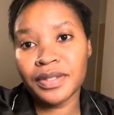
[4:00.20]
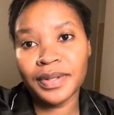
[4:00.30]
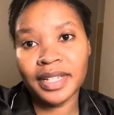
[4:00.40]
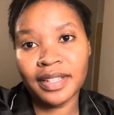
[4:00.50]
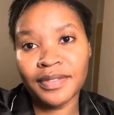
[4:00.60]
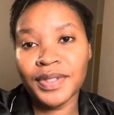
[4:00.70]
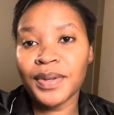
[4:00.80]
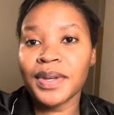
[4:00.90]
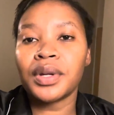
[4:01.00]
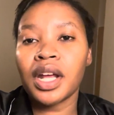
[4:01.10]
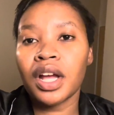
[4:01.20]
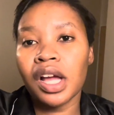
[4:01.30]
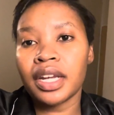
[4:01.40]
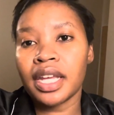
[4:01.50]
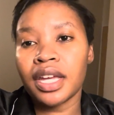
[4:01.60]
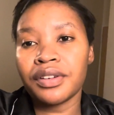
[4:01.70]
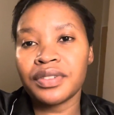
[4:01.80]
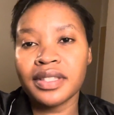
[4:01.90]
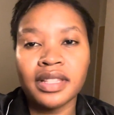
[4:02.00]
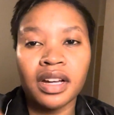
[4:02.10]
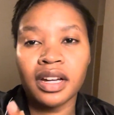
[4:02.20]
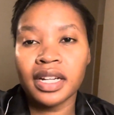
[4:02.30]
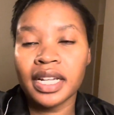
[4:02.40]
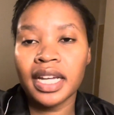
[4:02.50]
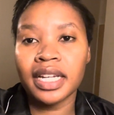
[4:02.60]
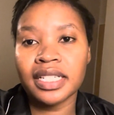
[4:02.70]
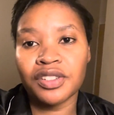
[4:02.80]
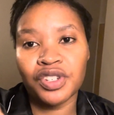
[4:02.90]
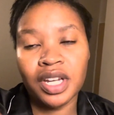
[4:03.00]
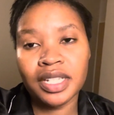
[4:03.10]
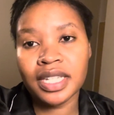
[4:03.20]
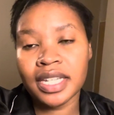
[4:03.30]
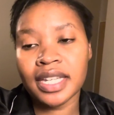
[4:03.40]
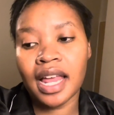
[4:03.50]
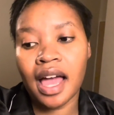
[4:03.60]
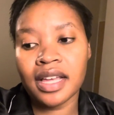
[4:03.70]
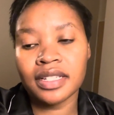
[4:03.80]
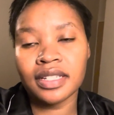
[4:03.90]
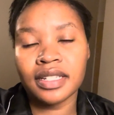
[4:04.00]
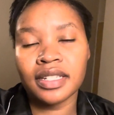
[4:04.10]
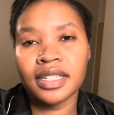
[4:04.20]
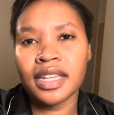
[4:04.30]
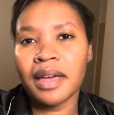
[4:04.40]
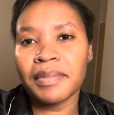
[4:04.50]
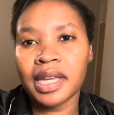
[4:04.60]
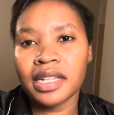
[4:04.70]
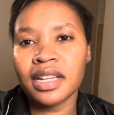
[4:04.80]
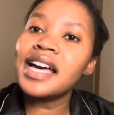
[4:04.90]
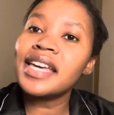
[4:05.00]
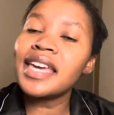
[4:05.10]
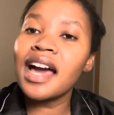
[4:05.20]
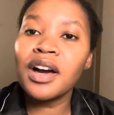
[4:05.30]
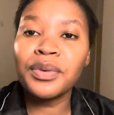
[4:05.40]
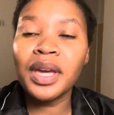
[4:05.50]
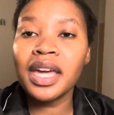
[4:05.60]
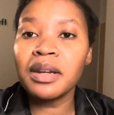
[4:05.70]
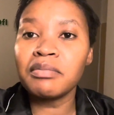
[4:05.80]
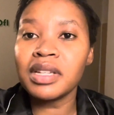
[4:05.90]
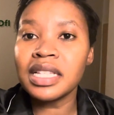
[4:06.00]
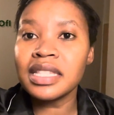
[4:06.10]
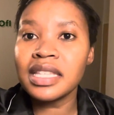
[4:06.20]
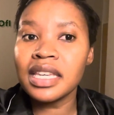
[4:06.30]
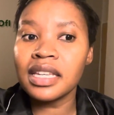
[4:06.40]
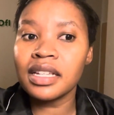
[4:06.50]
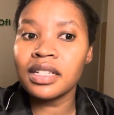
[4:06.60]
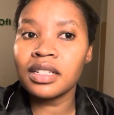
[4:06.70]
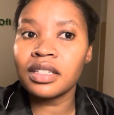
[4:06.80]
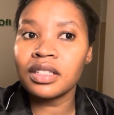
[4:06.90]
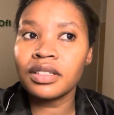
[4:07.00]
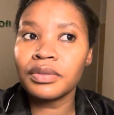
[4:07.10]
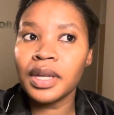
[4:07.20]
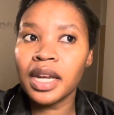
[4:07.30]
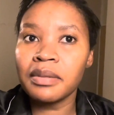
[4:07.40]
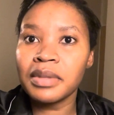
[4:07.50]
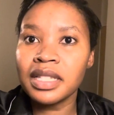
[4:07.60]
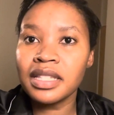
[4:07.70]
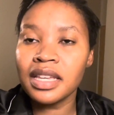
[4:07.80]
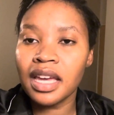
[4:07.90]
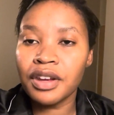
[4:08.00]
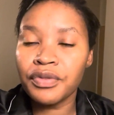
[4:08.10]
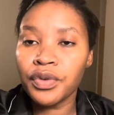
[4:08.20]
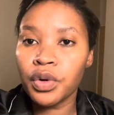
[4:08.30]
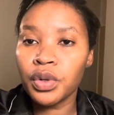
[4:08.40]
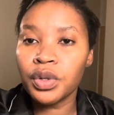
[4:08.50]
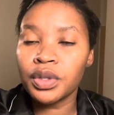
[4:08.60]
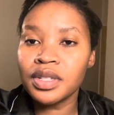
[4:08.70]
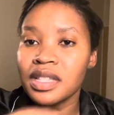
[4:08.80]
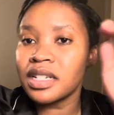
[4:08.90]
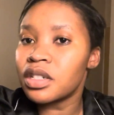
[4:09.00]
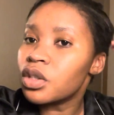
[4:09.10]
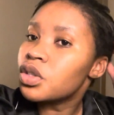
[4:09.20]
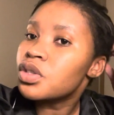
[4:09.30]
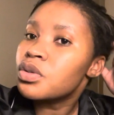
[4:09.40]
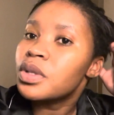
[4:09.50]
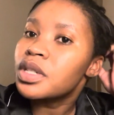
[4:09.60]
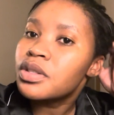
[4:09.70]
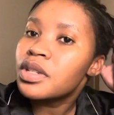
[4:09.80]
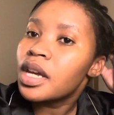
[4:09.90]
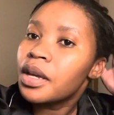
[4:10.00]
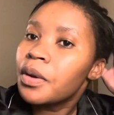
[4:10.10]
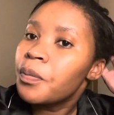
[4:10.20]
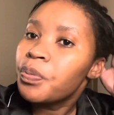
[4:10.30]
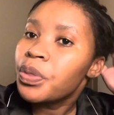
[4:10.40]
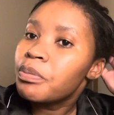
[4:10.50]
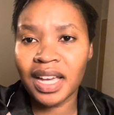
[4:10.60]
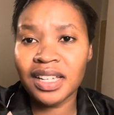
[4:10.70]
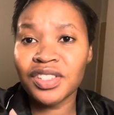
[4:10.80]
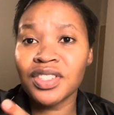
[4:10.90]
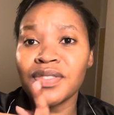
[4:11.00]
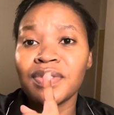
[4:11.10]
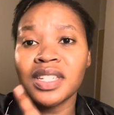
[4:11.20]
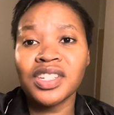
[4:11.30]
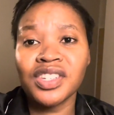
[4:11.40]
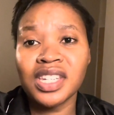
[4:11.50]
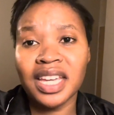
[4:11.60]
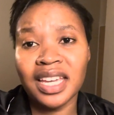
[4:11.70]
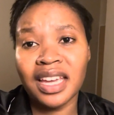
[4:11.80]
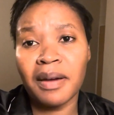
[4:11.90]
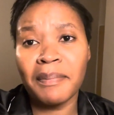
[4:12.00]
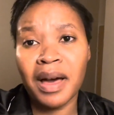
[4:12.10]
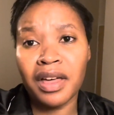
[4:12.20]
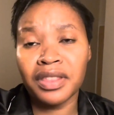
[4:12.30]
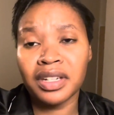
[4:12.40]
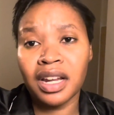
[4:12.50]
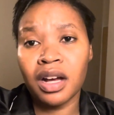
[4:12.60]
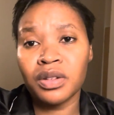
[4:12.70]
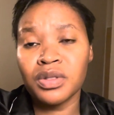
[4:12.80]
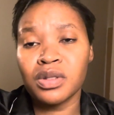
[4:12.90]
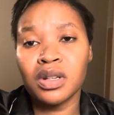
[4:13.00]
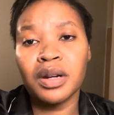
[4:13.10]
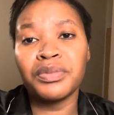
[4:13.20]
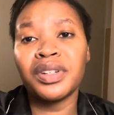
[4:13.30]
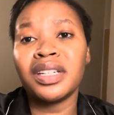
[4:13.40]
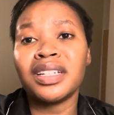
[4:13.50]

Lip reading: to leave. So when I got here, obviously I got late, checked in, and yeah, man. Yeah, we had a meeting at 4 because I didn't go to work today. I just finished taking a bath now, so I'm really